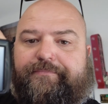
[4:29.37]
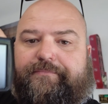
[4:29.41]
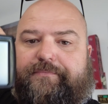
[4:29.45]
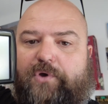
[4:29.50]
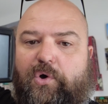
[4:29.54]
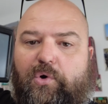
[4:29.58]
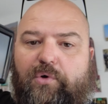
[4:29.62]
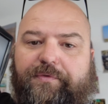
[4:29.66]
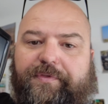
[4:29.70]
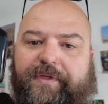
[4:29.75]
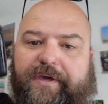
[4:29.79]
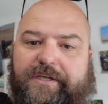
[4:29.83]
The
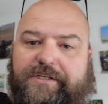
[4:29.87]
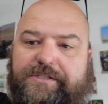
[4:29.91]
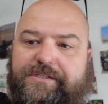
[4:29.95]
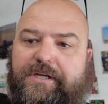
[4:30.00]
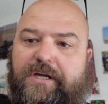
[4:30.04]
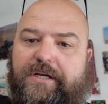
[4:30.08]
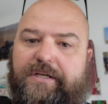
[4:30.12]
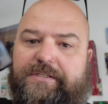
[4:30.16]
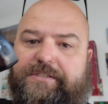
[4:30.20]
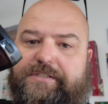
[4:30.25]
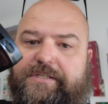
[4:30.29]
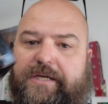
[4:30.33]
whole thing's
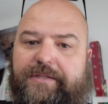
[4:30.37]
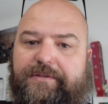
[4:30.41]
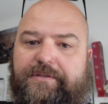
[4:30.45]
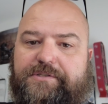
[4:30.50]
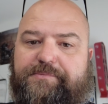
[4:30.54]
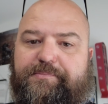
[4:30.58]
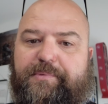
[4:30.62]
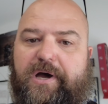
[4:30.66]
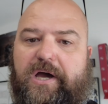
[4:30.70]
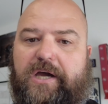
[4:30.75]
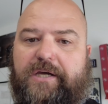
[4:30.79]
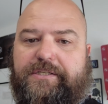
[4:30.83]
done inside this
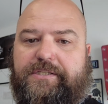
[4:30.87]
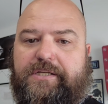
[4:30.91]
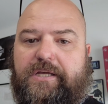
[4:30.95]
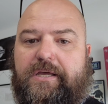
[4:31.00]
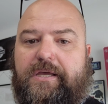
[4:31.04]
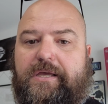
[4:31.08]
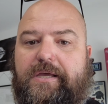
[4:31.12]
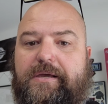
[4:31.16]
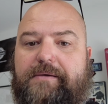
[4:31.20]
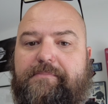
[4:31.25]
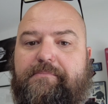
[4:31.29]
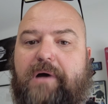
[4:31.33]
box.
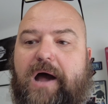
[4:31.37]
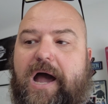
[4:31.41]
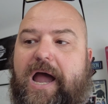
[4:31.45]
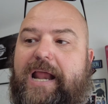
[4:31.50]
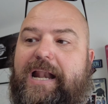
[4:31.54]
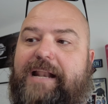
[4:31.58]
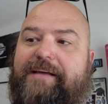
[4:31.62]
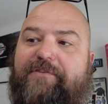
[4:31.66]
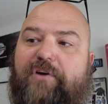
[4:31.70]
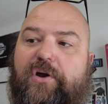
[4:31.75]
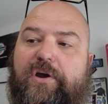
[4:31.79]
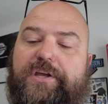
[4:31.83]

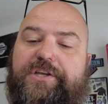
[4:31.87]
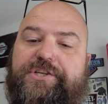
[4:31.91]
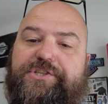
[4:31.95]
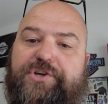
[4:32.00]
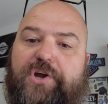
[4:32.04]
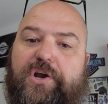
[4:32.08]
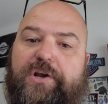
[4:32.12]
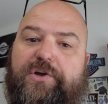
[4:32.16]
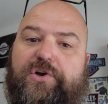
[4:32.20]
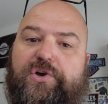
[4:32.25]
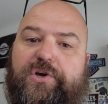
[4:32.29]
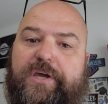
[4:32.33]
Mine, I've already
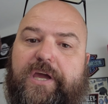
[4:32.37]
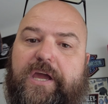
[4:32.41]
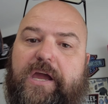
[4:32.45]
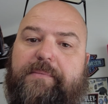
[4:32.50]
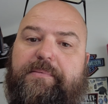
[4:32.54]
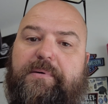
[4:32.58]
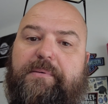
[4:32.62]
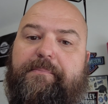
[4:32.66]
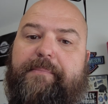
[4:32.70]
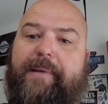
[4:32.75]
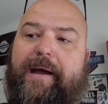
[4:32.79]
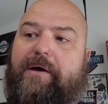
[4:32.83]
started hooking
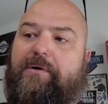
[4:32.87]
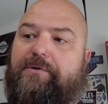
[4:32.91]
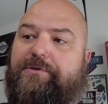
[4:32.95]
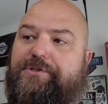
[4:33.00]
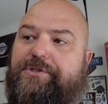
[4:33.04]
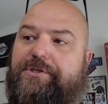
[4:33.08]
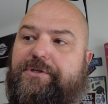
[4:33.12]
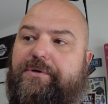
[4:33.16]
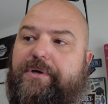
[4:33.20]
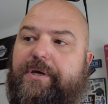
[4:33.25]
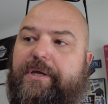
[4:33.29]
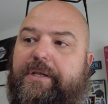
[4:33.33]
up a mount
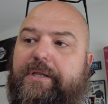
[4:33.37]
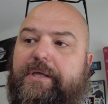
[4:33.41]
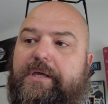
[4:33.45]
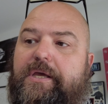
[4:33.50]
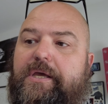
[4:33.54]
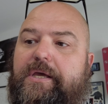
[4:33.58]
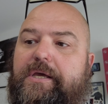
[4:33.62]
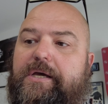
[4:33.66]
to it.